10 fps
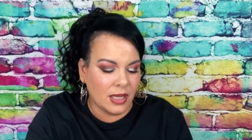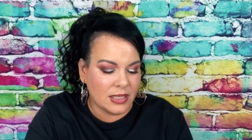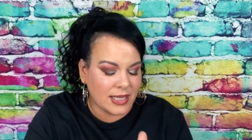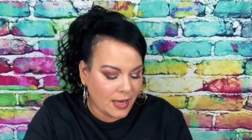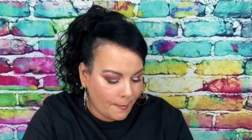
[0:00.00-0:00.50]

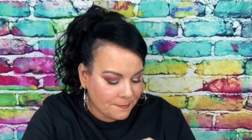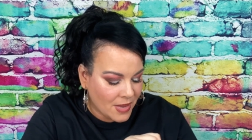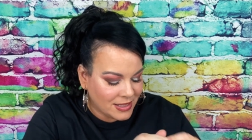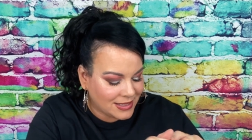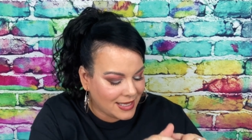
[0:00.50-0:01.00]
It's like a
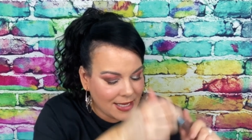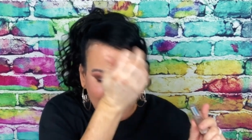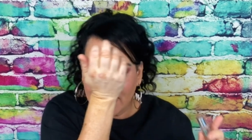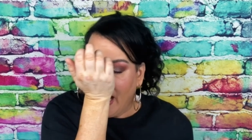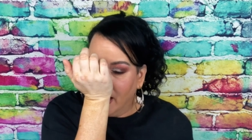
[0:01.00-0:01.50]
musky
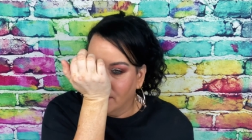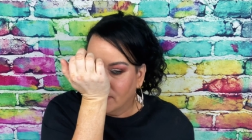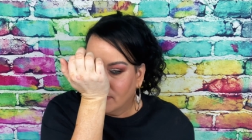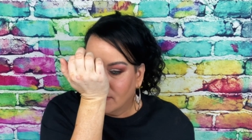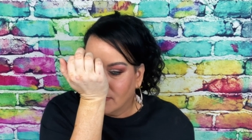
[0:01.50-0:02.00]
scent
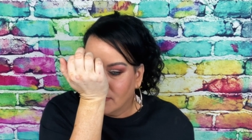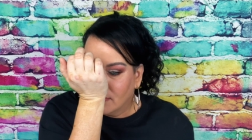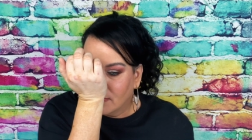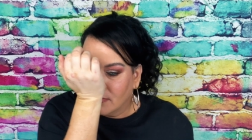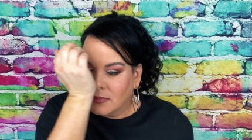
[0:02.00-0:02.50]

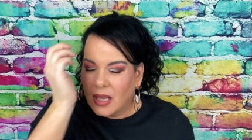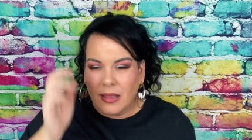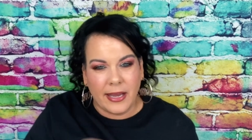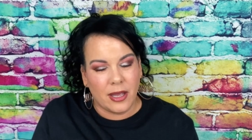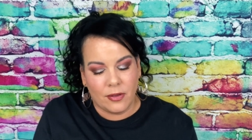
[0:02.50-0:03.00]

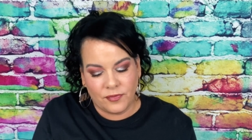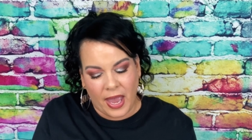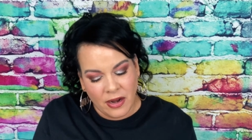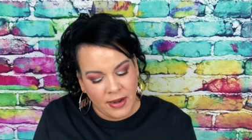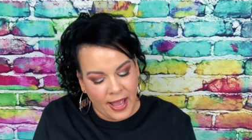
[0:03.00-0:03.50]
like a um,
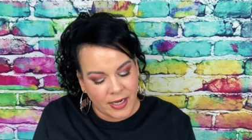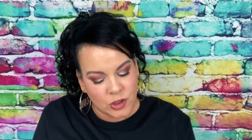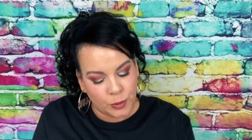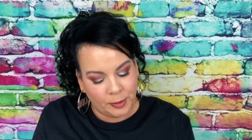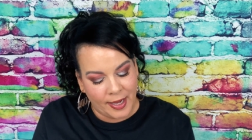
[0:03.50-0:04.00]
I don't know how to
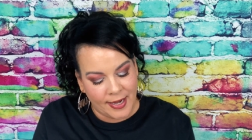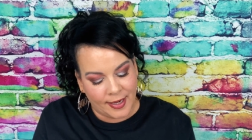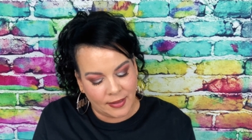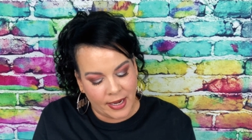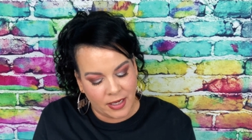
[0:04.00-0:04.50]
explain
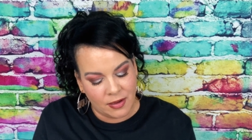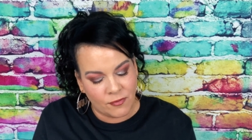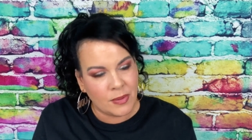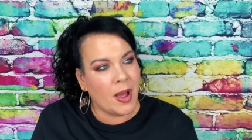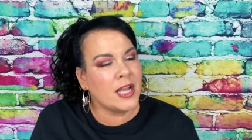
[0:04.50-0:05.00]
it. Like it
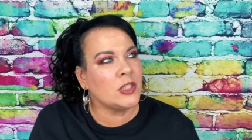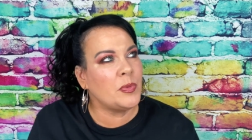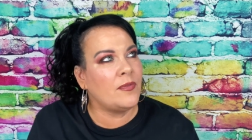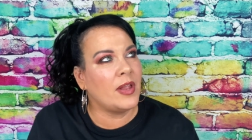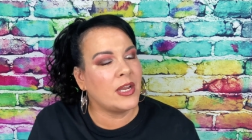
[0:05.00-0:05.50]
reminds
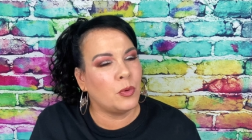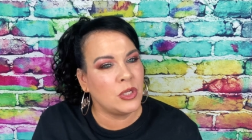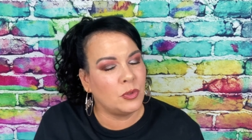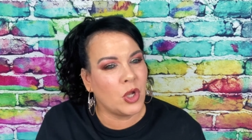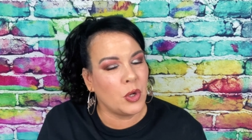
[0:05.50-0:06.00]
me of like when
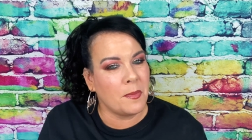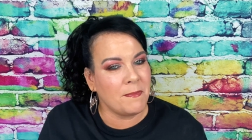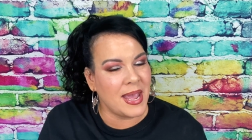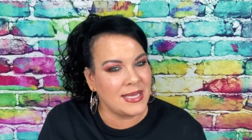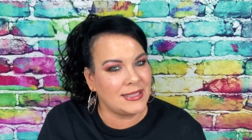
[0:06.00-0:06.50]
you would go to
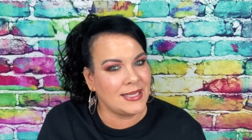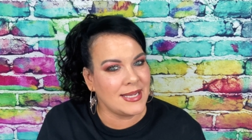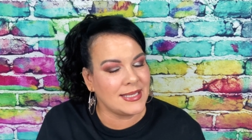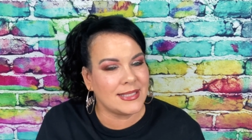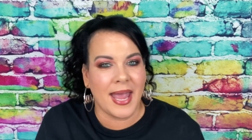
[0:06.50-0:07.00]

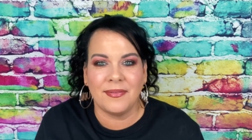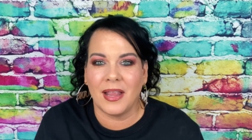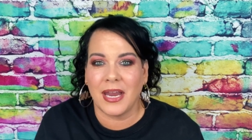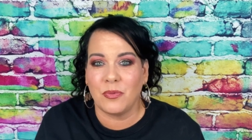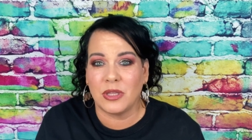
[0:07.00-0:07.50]
Macy's and
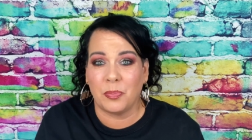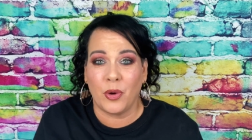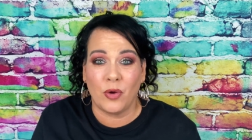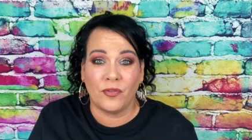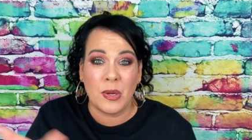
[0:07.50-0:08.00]
like with the
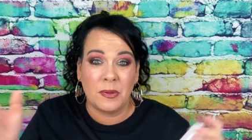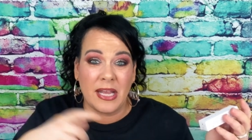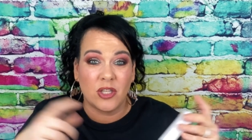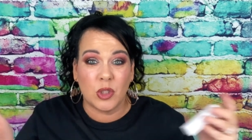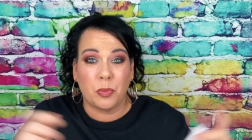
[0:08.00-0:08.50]
perfume and
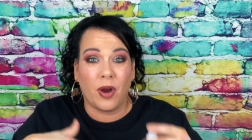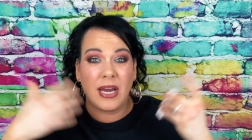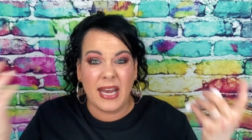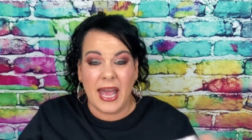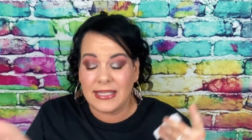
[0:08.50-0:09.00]
they'd
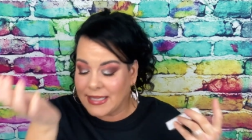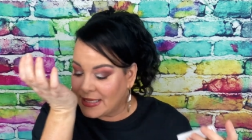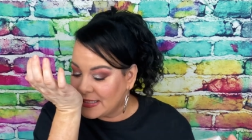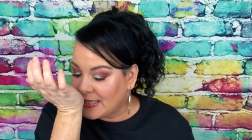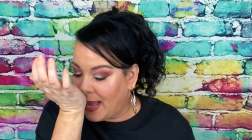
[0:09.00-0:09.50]
spray and it has
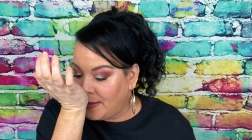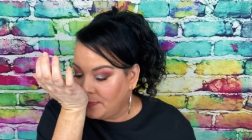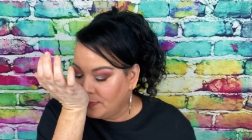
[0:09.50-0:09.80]
that scent.